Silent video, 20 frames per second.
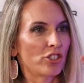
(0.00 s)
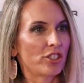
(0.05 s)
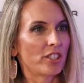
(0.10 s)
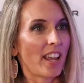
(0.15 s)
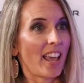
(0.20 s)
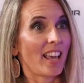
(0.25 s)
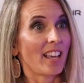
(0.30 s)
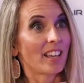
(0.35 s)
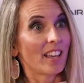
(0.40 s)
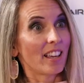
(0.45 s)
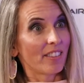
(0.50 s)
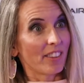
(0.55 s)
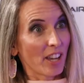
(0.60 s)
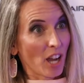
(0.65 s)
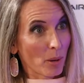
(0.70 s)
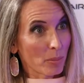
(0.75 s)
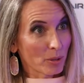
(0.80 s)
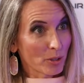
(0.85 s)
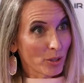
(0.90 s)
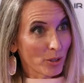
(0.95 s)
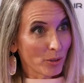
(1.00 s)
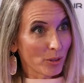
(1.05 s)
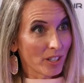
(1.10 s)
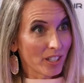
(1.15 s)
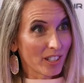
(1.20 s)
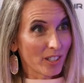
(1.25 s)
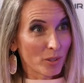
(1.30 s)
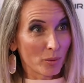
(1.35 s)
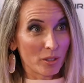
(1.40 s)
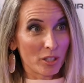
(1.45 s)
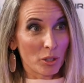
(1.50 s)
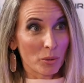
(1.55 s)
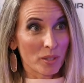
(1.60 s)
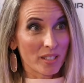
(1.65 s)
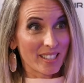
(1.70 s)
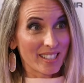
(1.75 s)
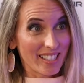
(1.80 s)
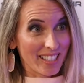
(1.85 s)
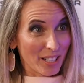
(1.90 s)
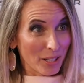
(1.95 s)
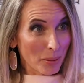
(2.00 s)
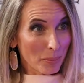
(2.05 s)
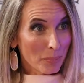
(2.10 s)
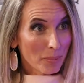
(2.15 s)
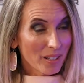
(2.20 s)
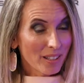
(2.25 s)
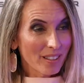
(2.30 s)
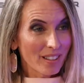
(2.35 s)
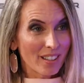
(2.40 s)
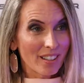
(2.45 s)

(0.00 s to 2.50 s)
taking the opportunities when you see them